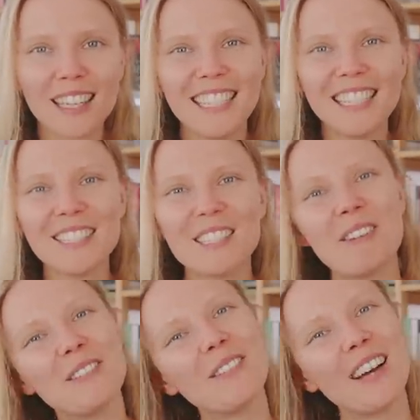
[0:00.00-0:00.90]
Thank you so
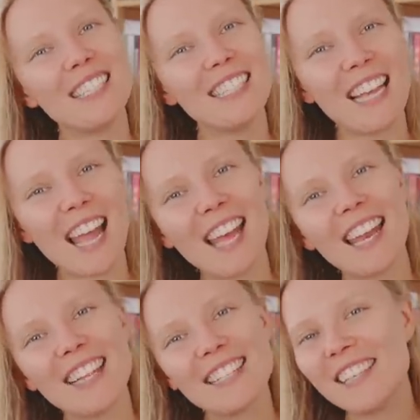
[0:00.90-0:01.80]
much for watching,
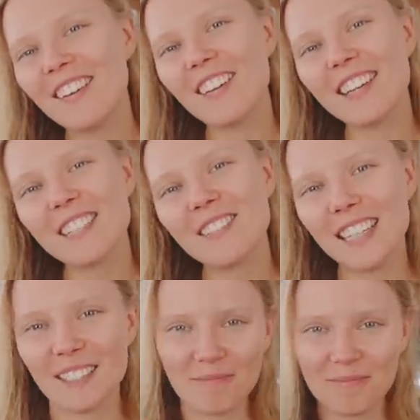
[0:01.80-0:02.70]
and I'll see y'all next
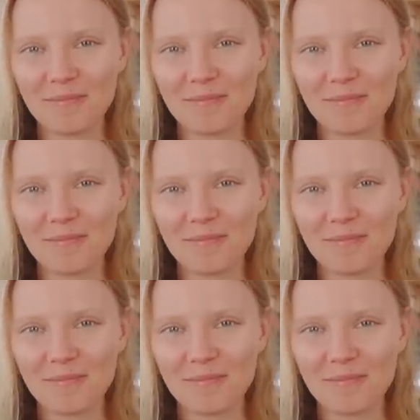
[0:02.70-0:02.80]
week.